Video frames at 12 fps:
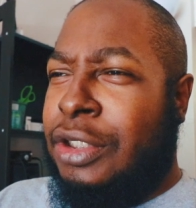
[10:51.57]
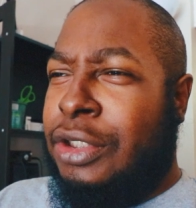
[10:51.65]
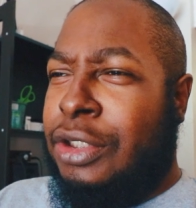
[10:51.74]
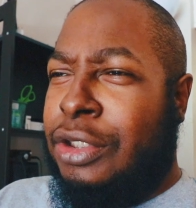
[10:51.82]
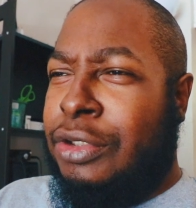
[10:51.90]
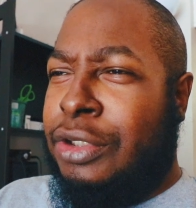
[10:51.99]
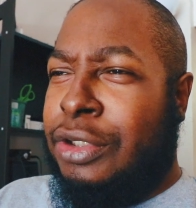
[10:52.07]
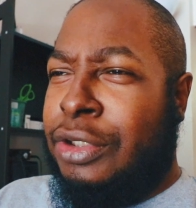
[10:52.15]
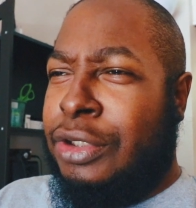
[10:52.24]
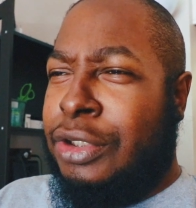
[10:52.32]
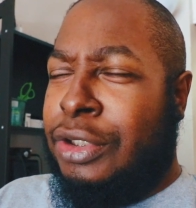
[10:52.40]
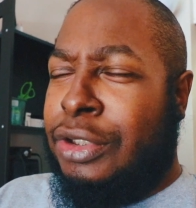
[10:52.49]
you know,
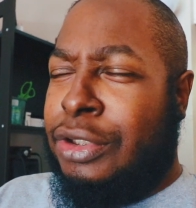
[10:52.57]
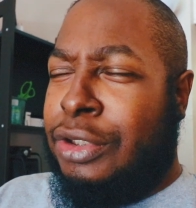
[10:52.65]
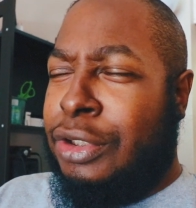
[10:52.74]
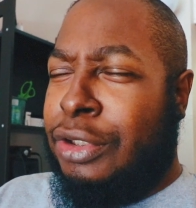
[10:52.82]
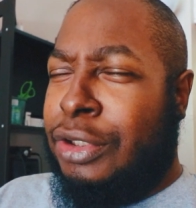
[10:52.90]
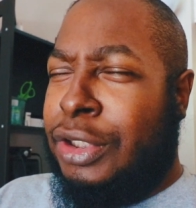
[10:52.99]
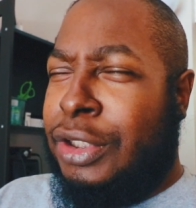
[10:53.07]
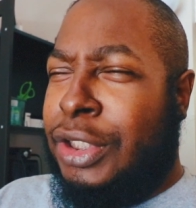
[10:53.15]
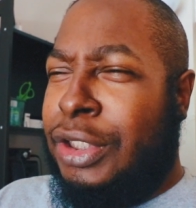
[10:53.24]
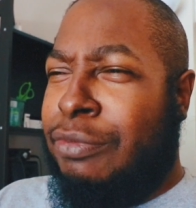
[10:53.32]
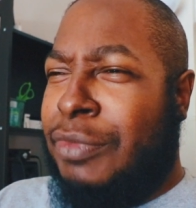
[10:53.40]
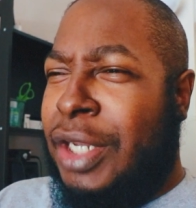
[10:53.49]
they're gonna
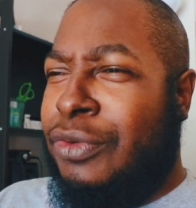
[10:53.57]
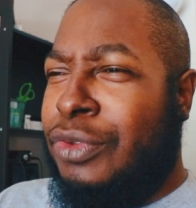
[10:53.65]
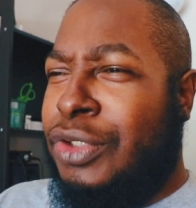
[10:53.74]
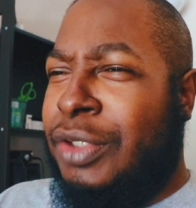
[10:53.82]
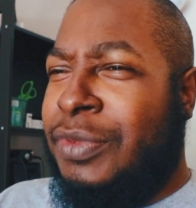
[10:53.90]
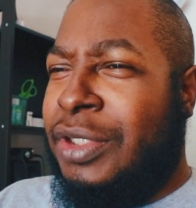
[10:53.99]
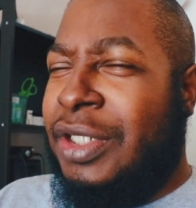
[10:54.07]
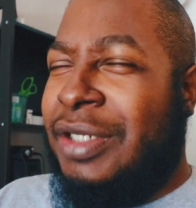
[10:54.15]
get microchipped and